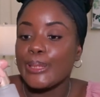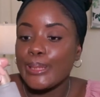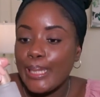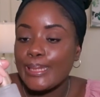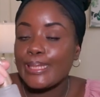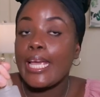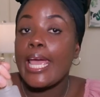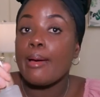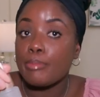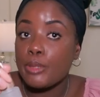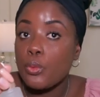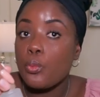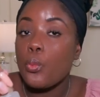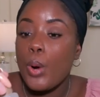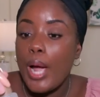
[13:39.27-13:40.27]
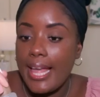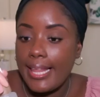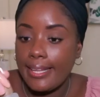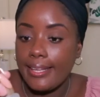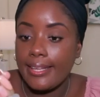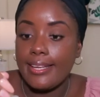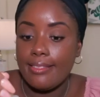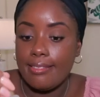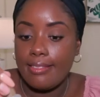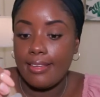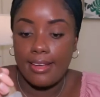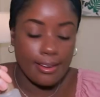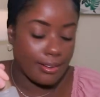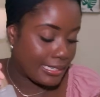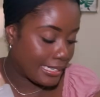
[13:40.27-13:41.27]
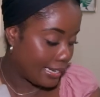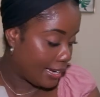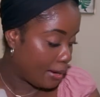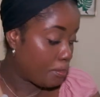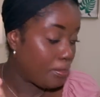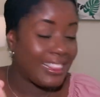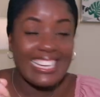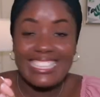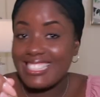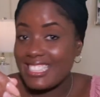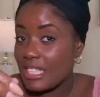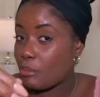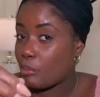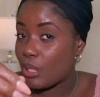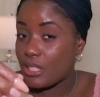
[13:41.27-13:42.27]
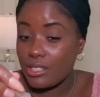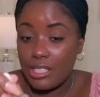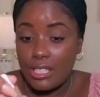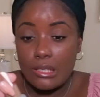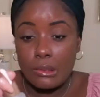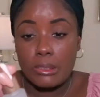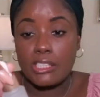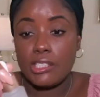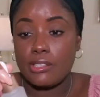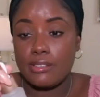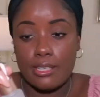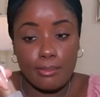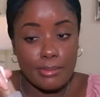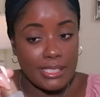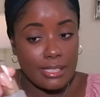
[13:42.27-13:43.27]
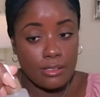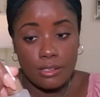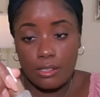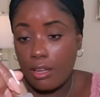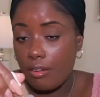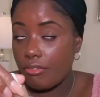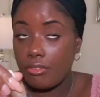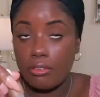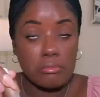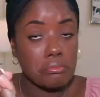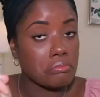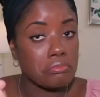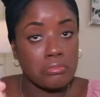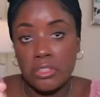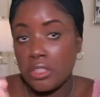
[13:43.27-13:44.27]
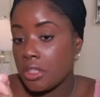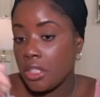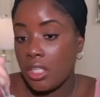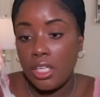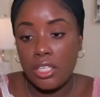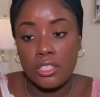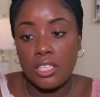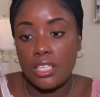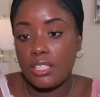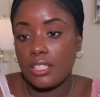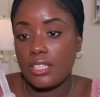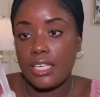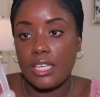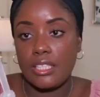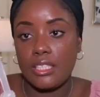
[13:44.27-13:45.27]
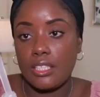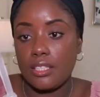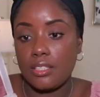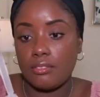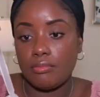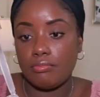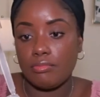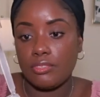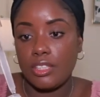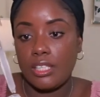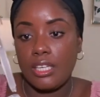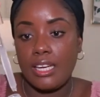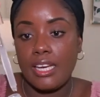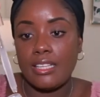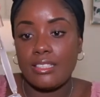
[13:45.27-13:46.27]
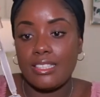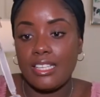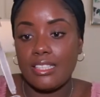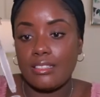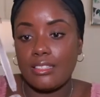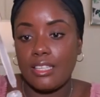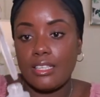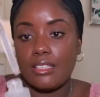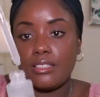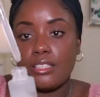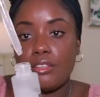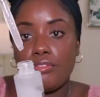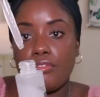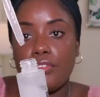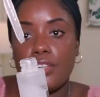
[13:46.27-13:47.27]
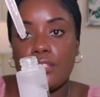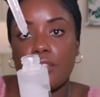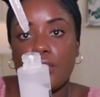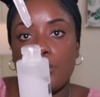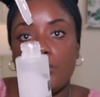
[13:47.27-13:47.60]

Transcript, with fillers: It's kept well in there, okay? Plastic bottles with serums and stuff, not a good idea. It, it like defeats the